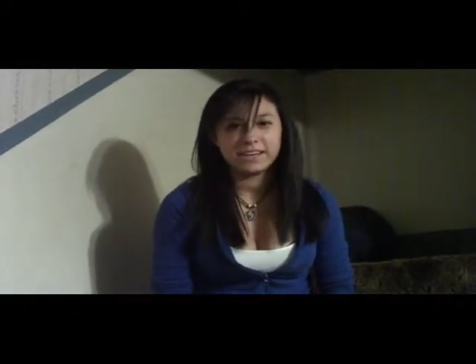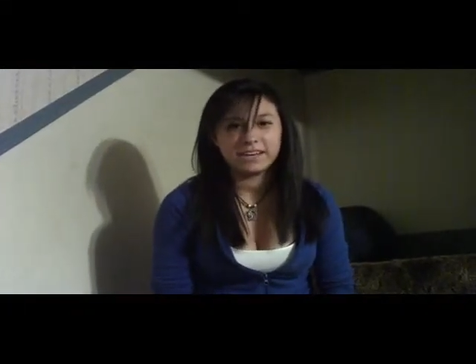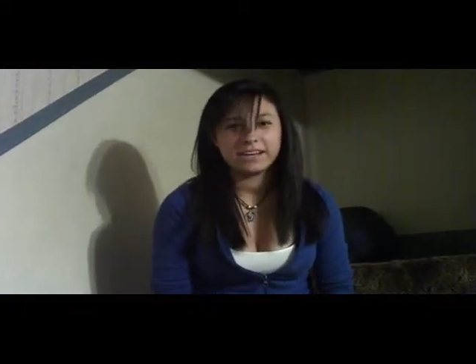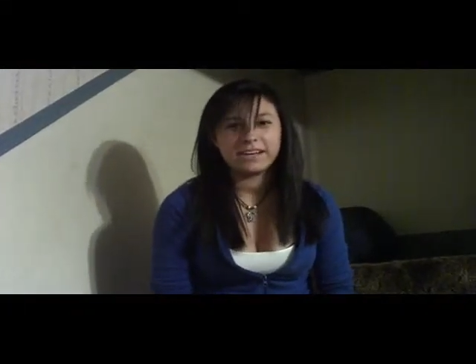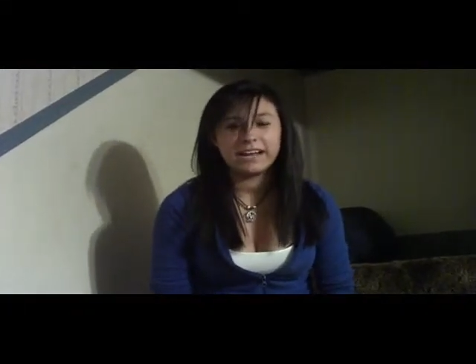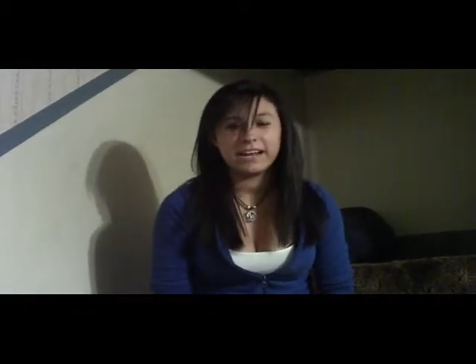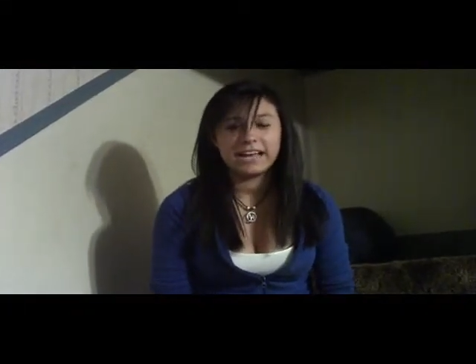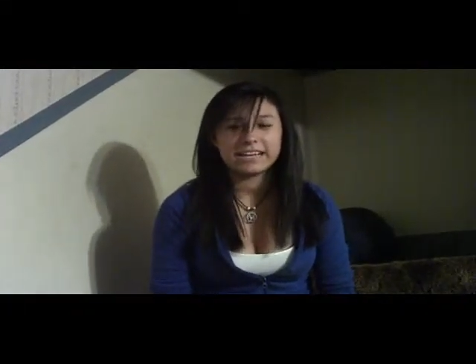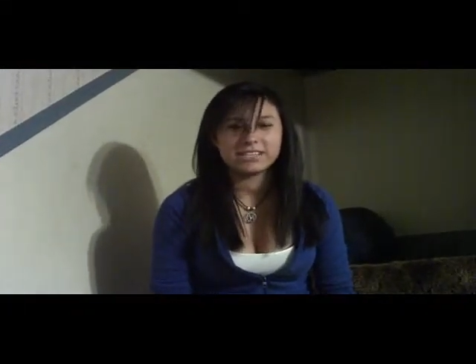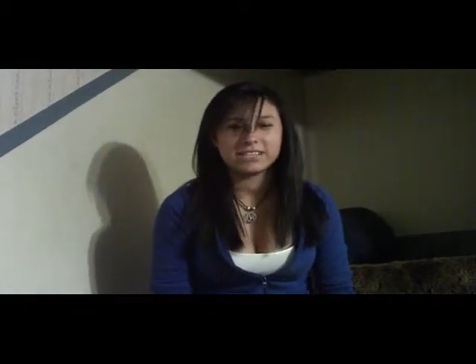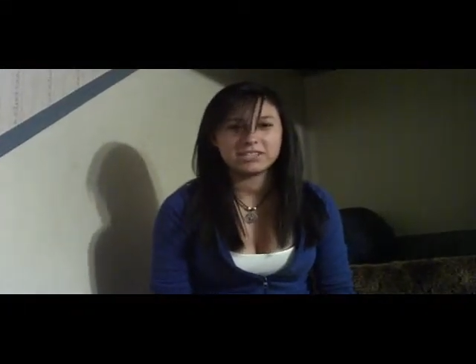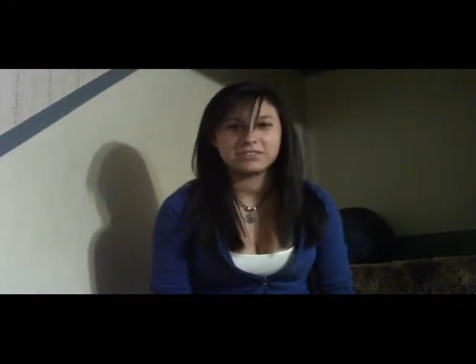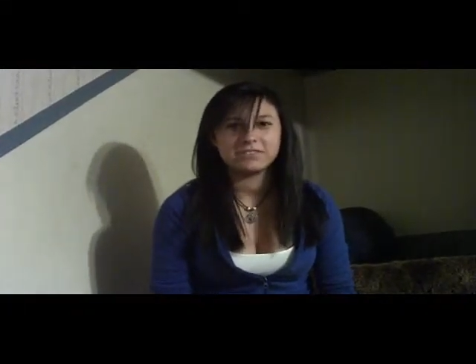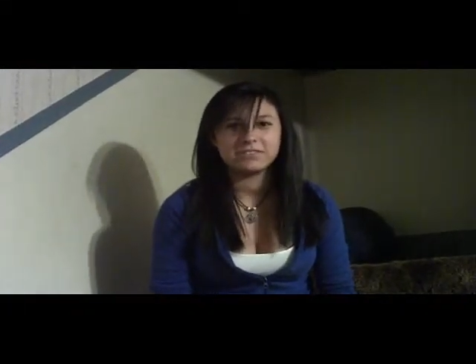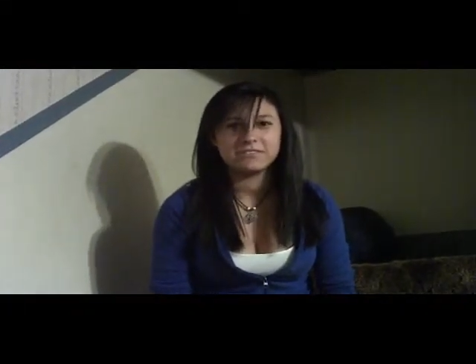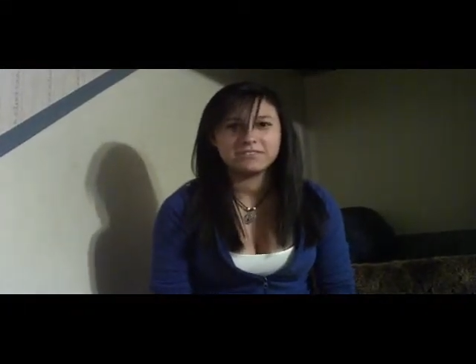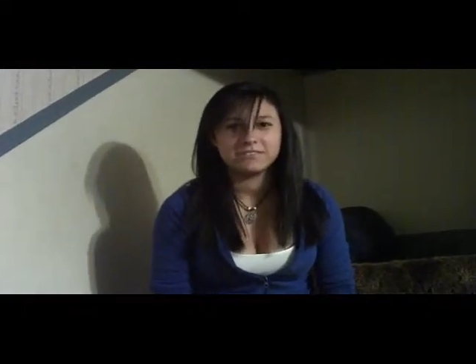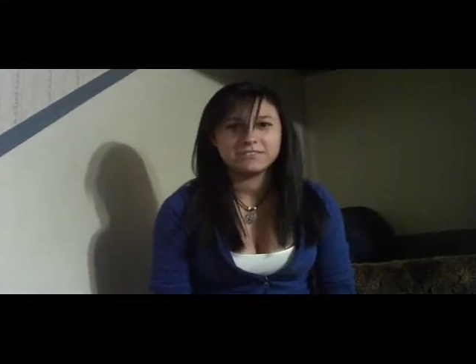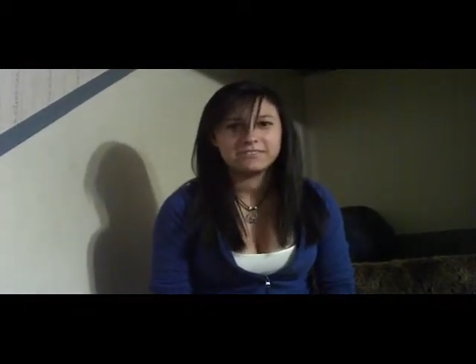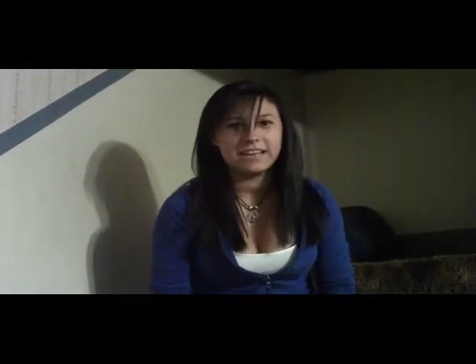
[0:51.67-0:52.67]
I gotta ask you.
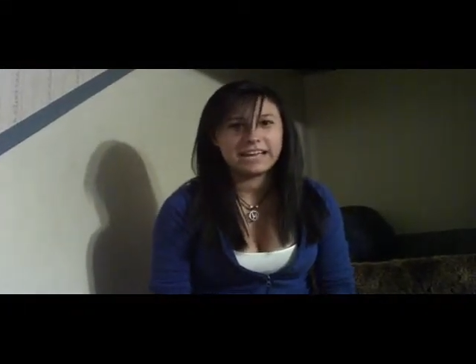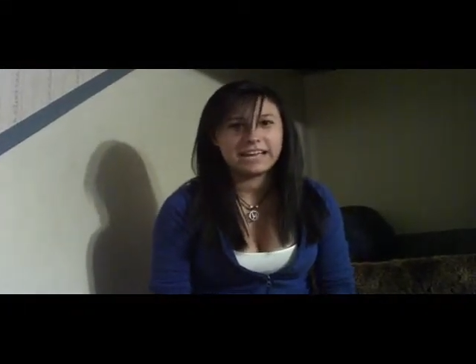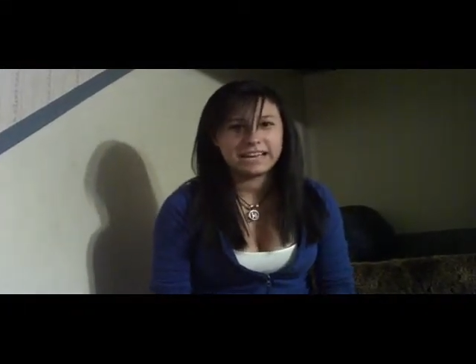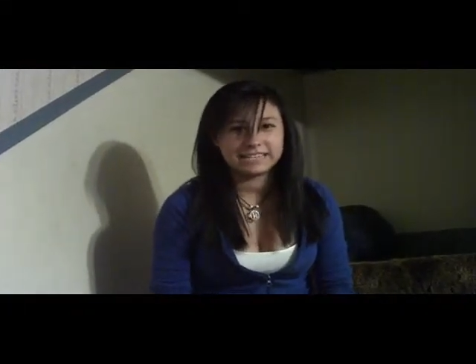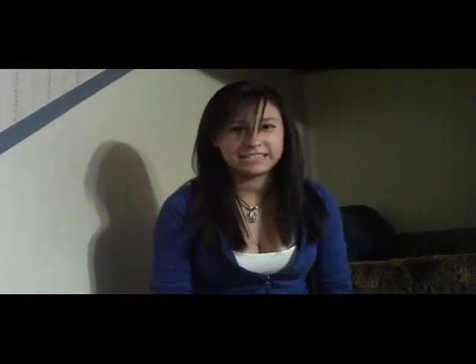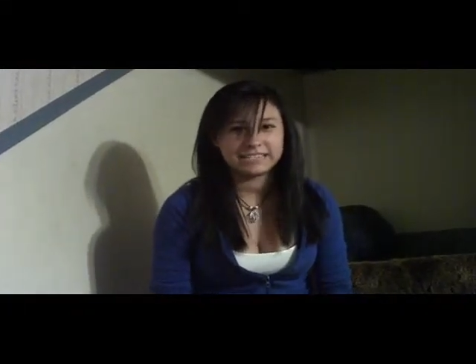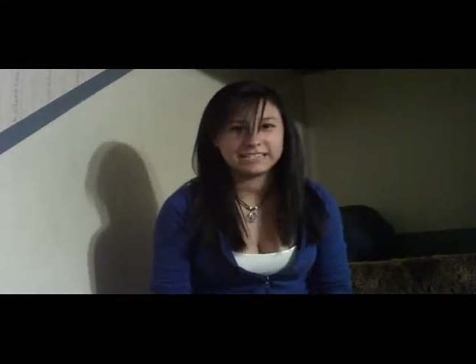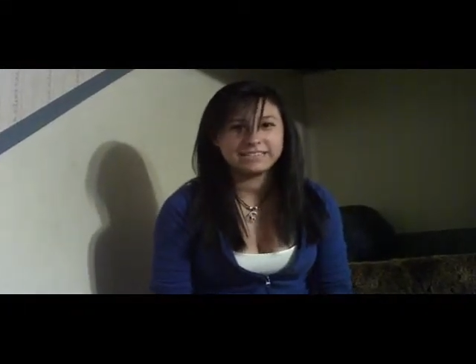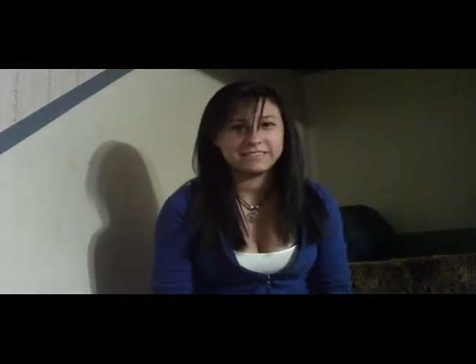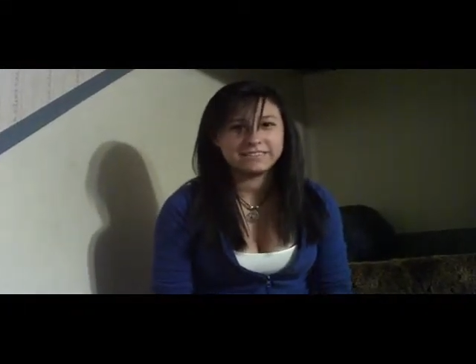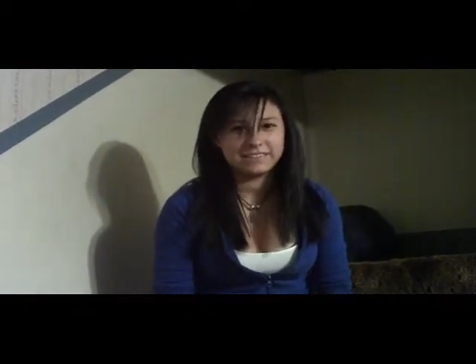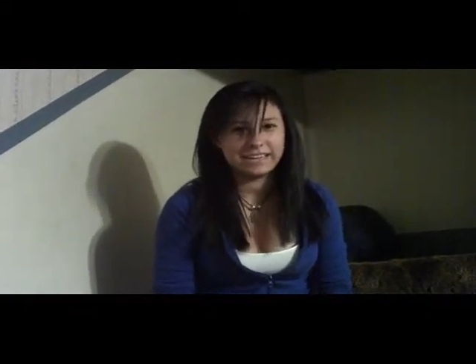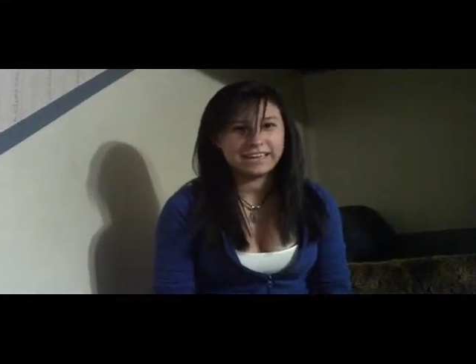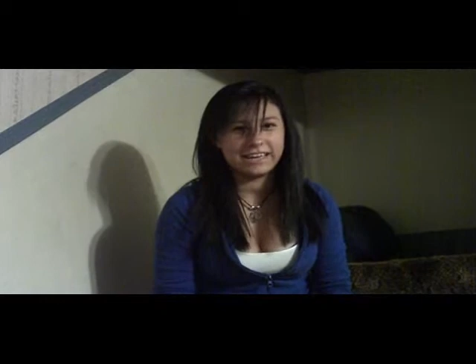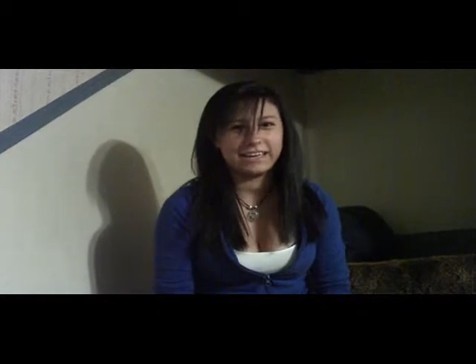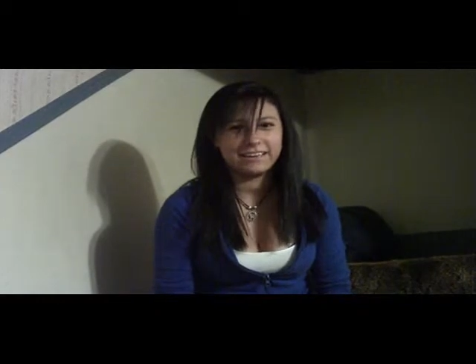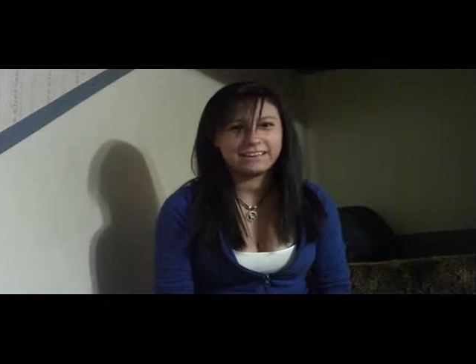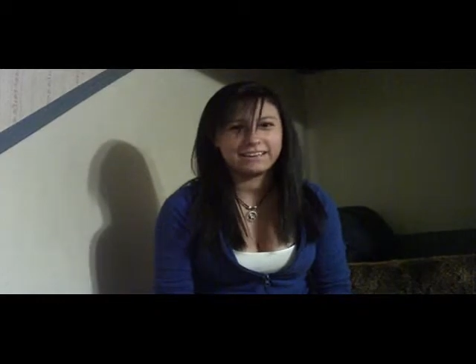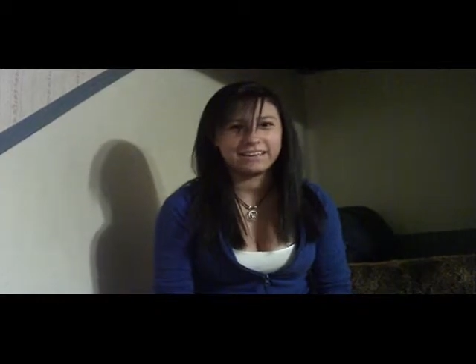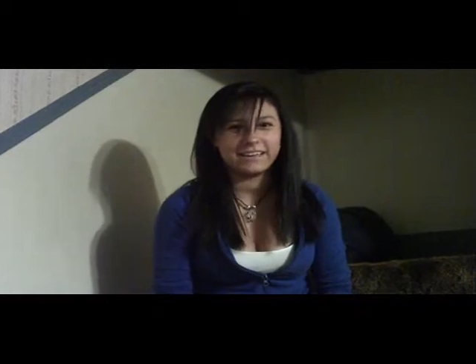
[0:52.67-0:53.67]
Ask it,
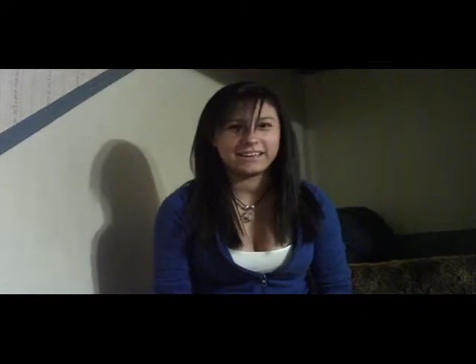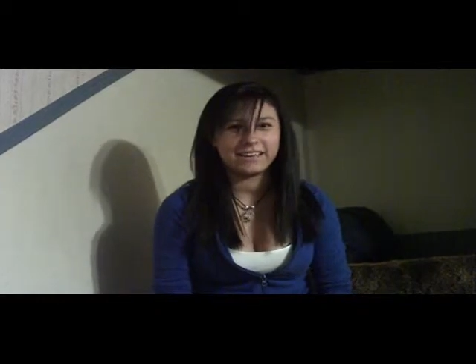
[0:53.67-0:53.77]
okay?